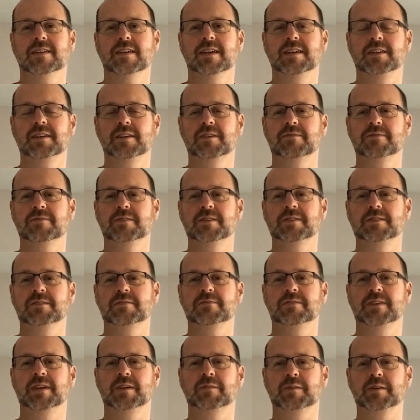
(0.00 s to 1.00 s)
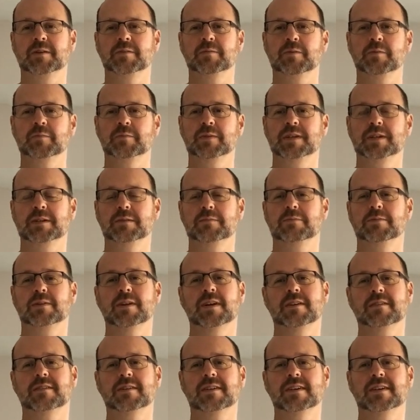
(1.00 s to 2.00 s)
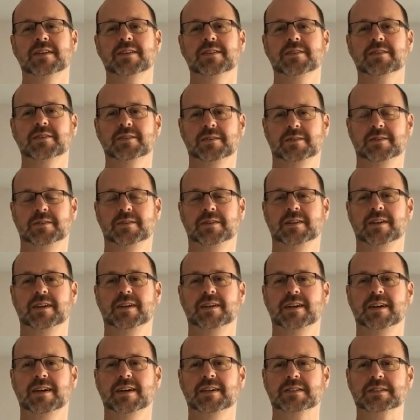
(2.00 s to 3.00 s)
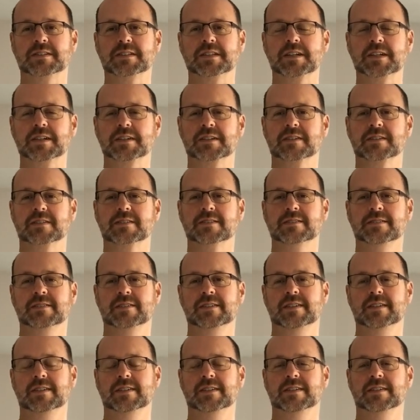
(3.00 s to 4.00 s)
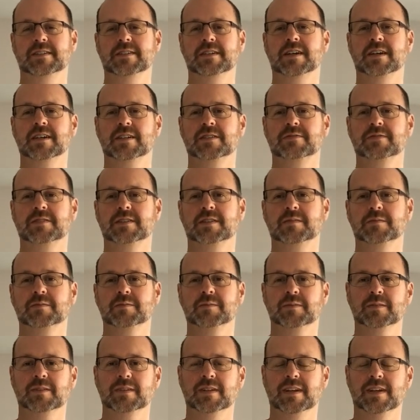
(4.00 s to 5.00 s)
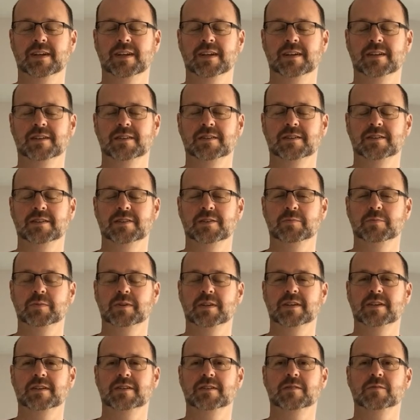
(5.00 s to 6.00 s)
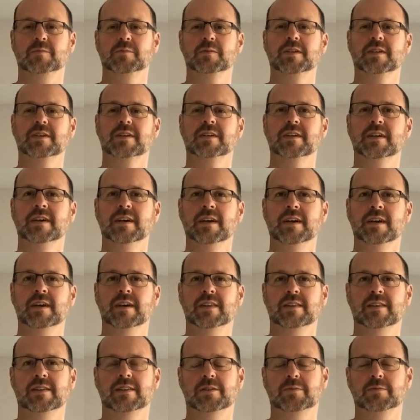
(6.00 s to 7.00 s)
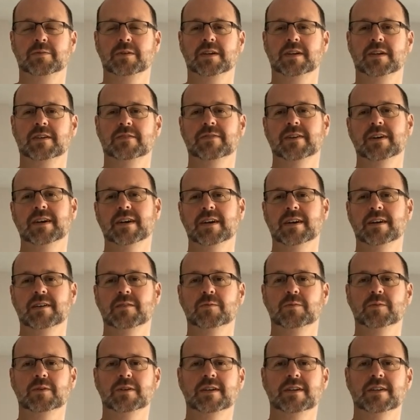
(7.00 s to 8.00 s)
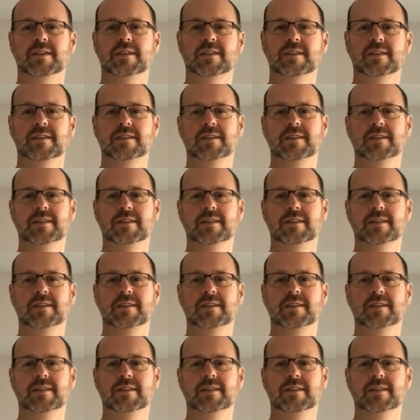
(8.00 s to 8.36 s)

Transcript: Hey there, friends and family. We're making progress on our house here in Knoxville, and it's been a good week. This week, if I had one